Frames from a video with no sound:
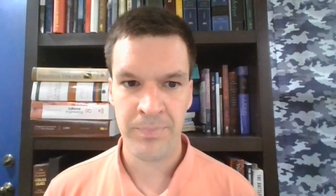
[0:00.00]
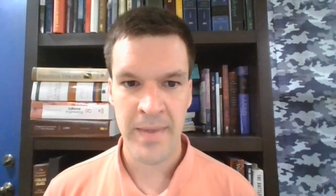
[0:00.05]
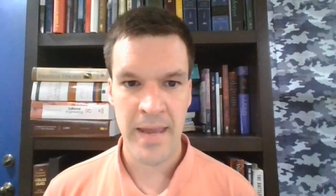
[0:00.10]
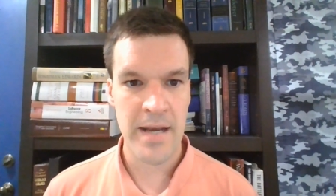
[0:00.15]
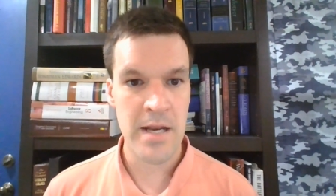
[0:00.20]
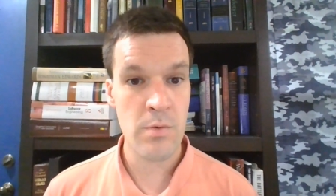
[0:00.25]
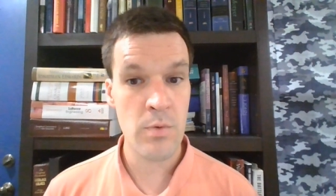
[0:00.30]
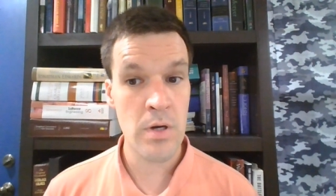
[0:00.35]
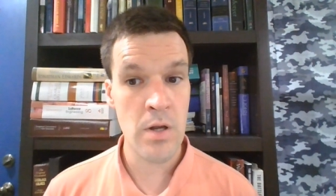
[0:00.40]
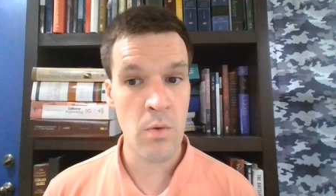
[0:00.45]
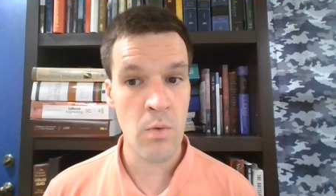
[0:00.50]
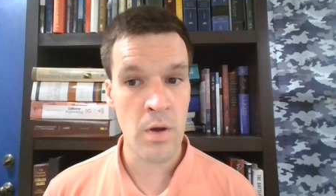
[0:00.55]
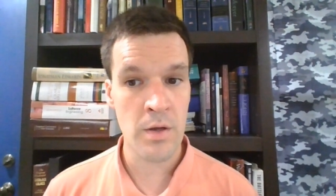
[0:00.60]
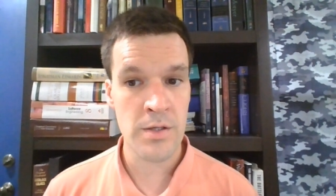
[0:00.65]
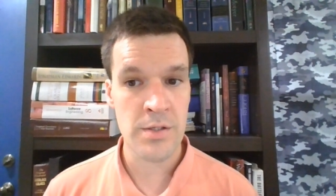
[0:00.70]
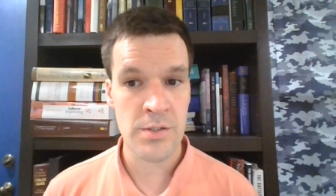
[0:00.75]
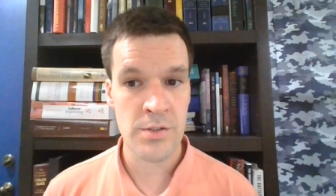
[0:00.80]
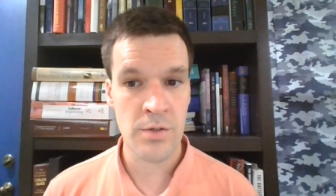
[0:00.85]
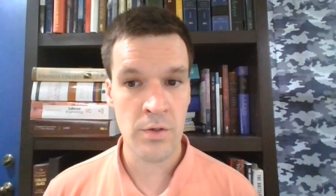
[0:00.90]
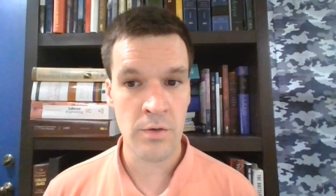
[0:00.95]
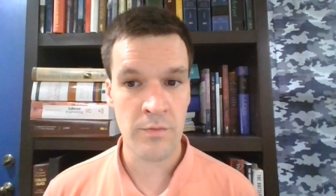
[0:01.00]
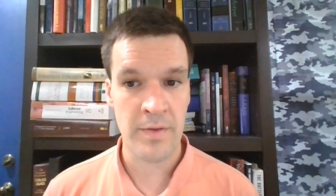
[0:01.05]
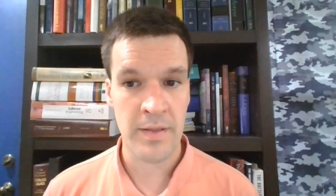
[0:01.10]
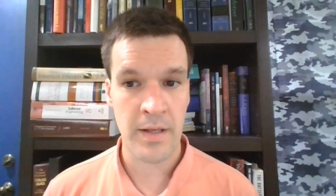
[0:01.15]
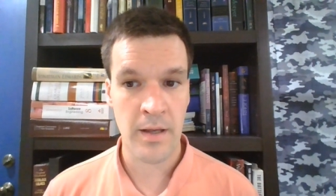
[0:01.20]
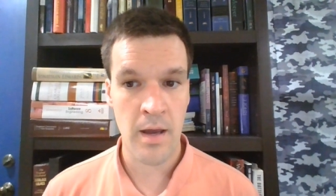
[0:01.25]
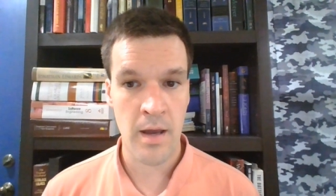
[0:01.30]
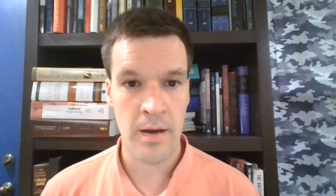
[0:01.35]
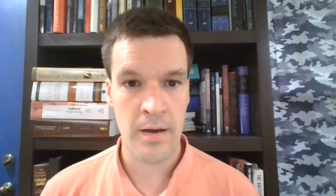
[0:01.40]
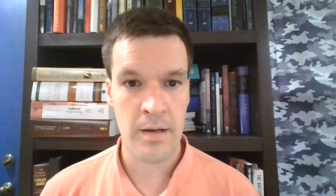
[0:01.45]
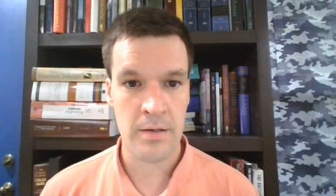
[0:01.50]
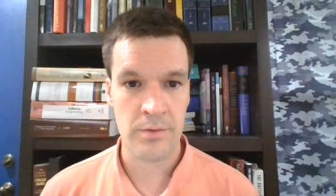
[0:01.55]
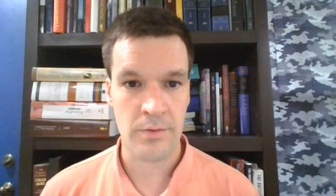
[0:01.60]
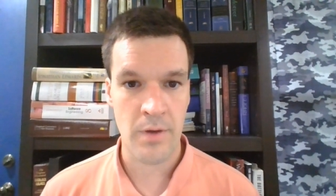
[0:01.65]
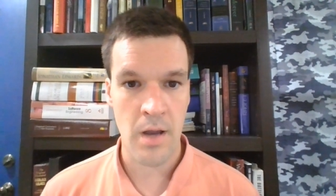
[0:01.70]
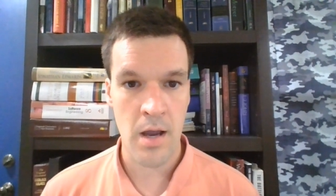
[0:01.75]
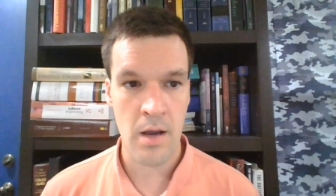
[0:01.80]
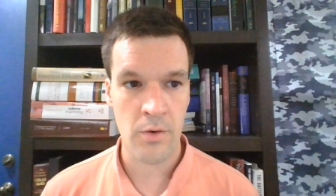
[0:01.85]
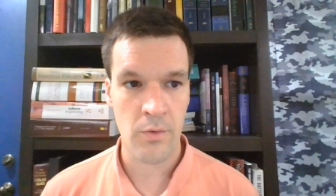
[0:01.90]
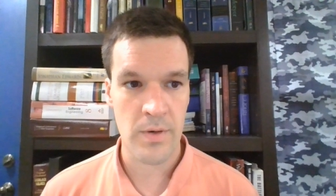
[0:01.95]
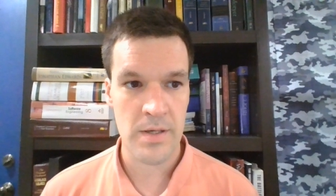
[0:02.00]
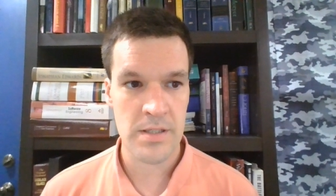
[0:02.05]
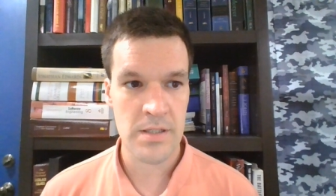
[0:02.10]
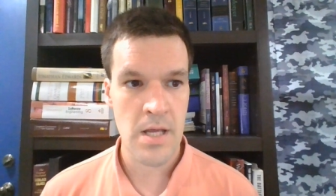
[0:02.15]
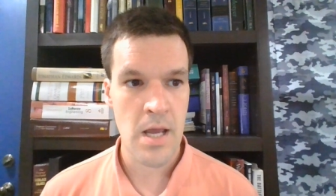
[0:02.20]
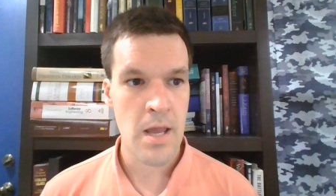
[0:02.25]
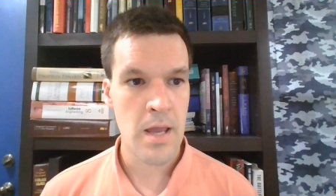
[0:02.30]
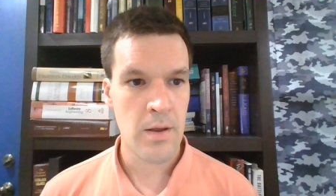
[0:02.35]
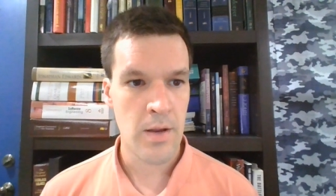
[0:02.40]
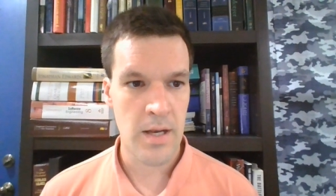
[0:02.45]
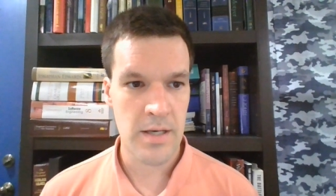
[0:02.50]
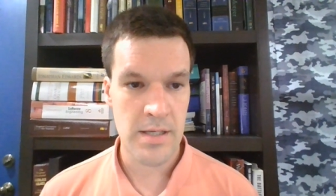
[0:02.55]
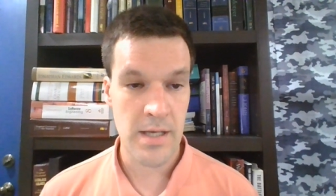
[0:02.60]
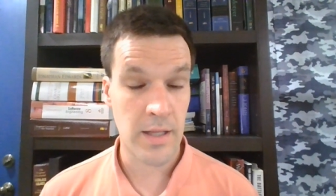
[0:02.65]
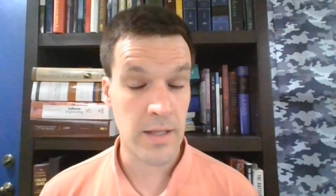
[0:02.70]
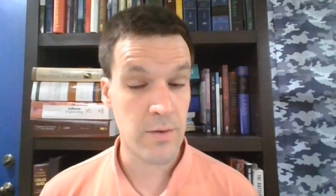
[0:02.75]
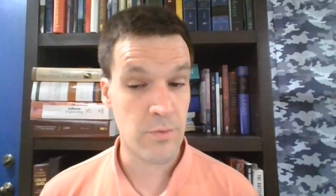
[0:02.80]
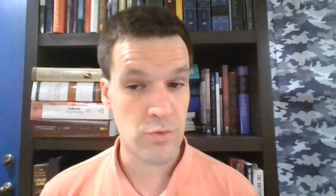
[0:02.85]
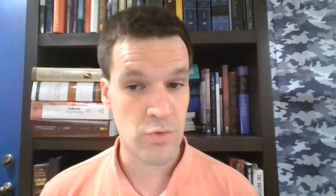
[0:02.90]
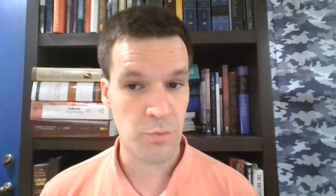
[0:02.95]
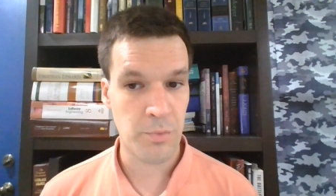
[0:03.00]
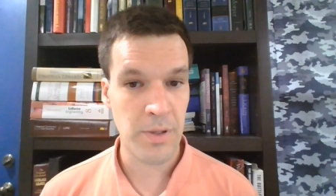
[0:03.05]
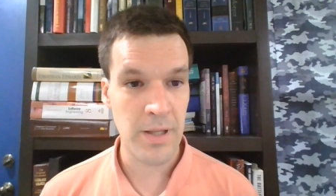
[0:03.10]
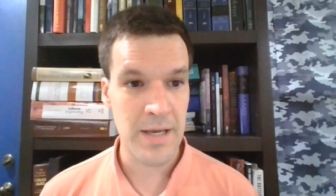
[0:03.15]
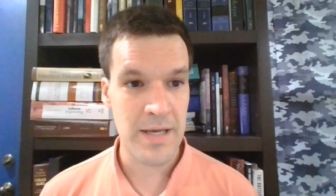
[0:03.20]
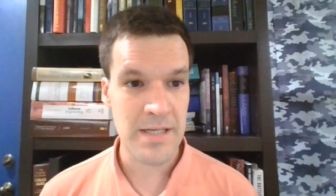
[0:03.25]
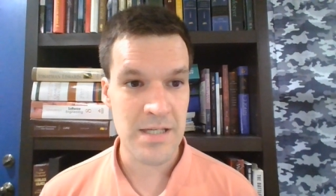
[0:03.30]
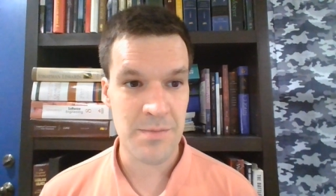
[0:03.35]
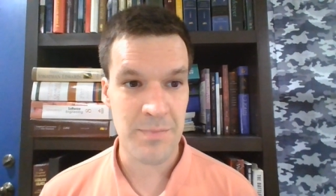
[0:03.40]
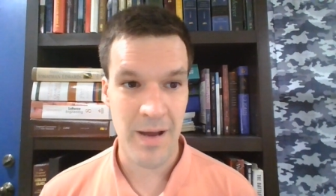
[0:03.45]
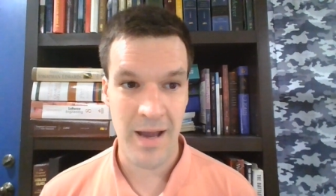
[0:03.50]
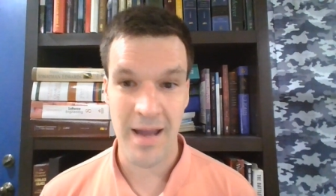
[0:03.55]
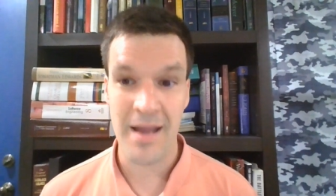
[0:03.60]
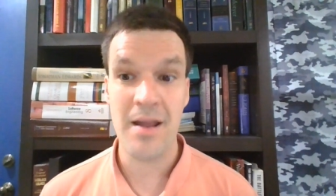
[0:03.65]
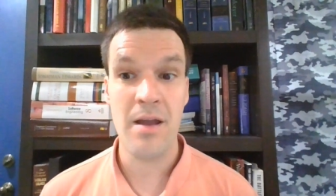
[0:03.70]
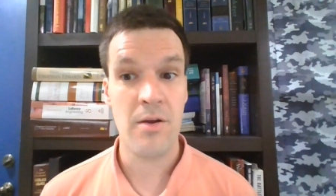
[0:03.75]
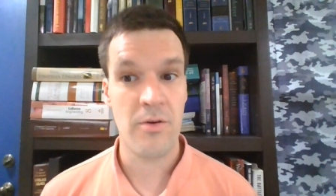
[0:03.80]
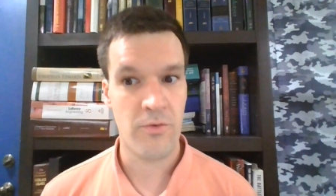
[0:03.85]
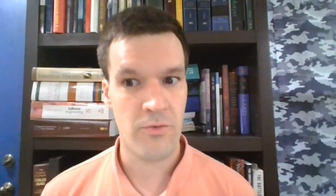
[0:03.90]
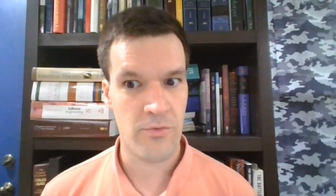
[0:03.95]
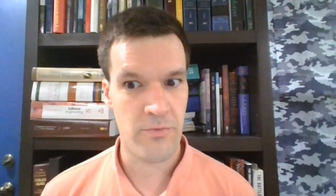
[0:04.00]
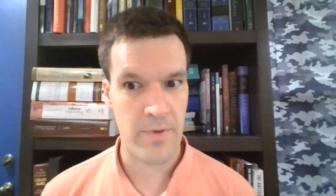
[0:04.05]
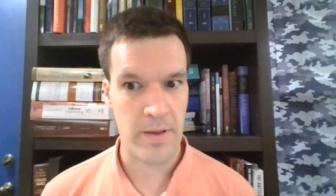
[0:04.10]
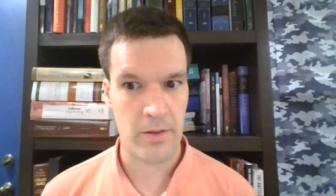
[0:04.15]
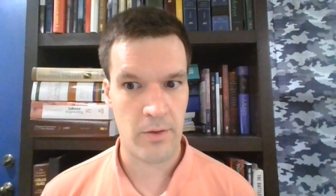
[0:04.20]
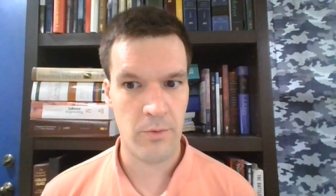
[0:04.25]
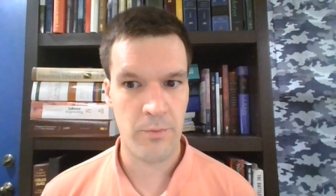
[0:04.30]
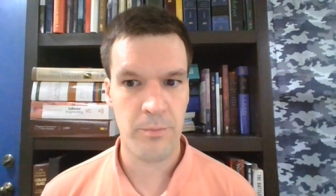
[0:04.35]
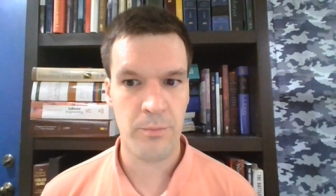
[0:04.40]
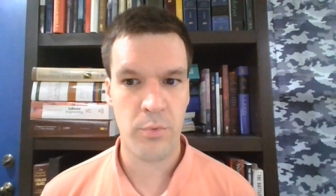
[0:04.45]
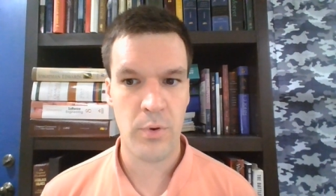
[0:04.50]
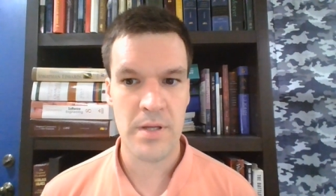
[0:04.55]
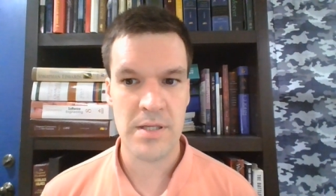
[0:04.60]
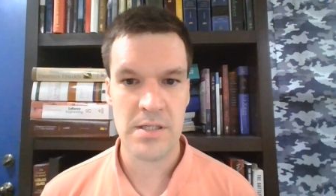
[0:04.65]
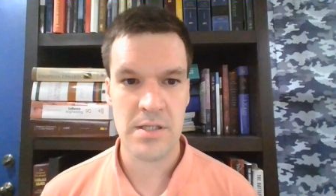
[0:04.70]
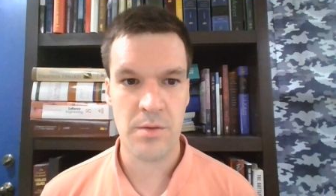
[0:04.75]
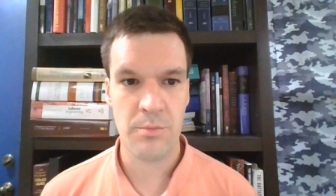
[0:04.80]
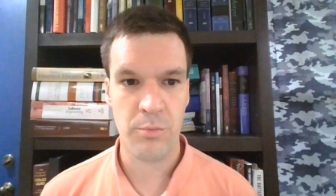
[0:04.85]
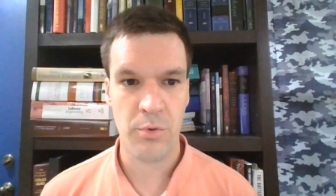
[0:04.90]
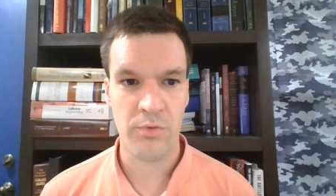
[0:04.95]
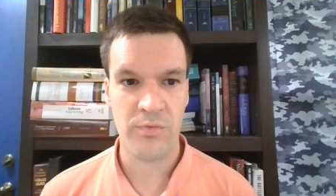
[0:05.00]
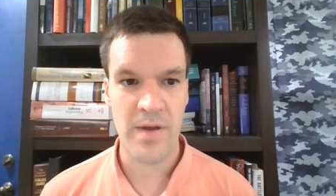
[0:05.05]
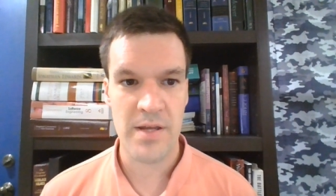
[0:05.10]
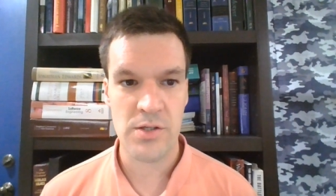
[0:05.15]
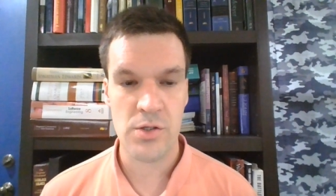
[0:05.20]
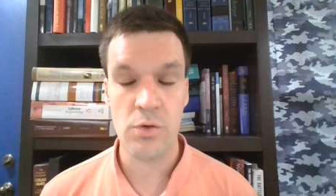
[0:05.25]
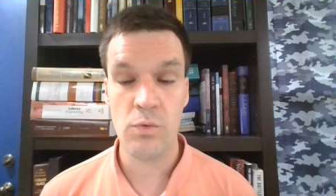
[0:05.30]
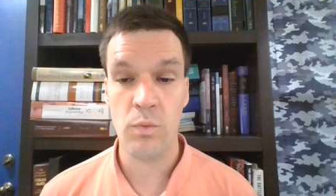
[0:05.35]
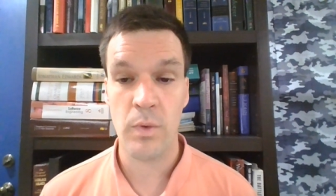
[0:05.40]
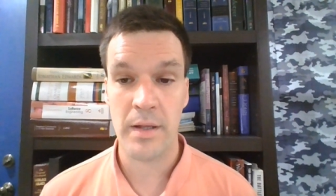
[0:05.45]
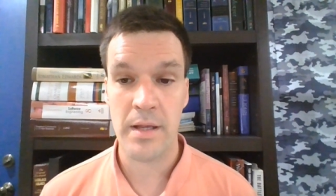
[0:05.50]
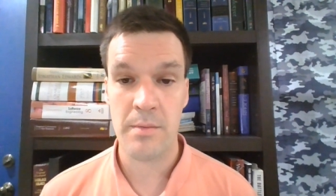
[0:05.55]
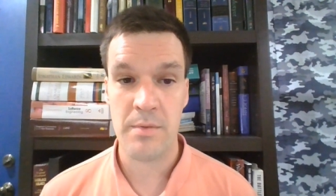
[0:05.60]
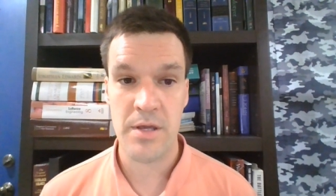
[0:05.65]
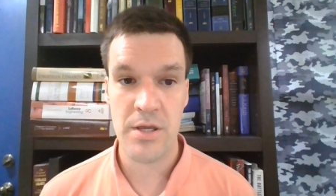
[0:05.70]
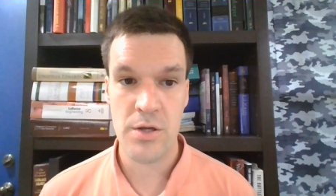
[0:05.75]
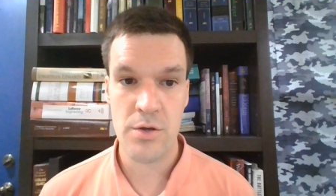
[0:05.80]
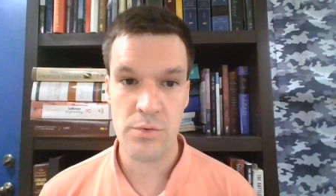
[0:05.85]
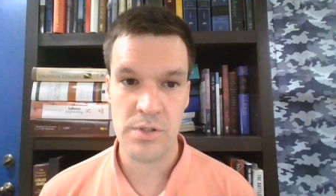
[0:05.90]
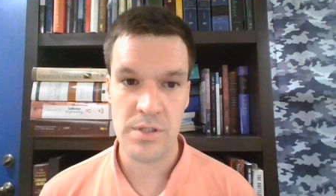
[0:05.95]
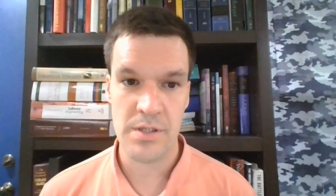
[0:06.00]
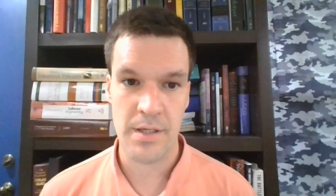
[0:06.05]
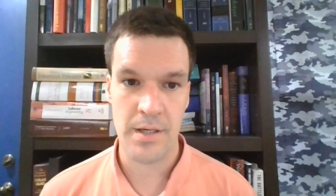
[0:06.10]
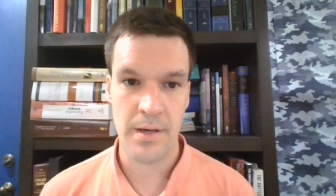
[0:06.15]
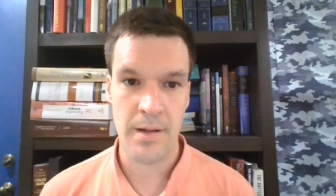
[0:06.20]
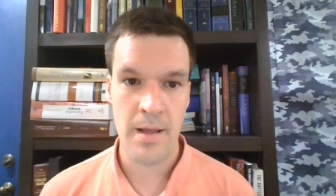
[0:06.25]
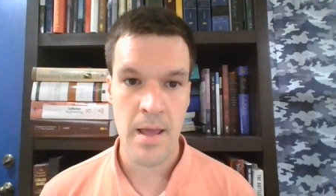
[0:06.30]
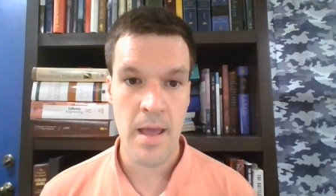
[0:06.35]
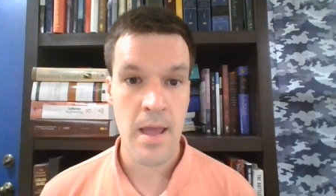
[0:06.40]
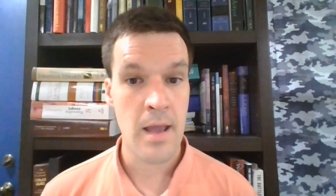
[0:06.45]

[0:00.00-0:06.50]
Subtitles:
and he would go on to serve in the Continental Congress until he was replaced by fellow Princeton professor William Houston.